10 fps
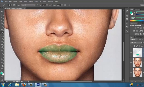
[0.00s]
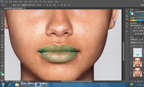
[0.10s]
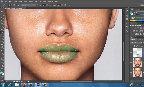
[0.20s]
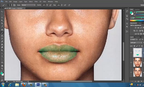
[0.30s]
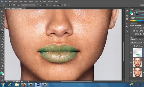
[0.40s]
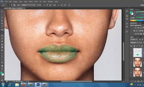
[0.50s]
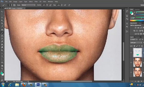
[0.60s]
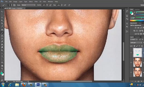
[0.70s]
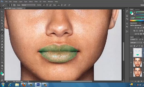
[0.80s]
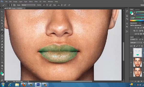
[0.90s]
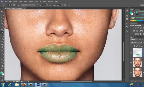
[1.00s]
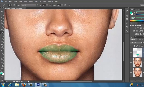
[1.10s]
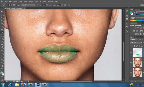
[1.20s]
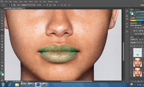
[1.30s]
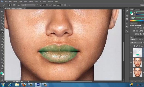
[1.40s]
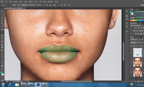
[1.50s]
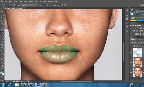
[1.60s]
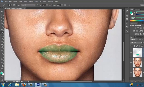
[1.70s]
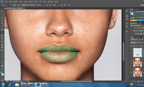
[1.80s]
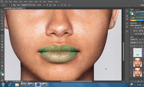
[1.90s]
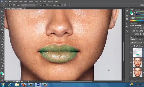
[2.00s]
Nobody speaks.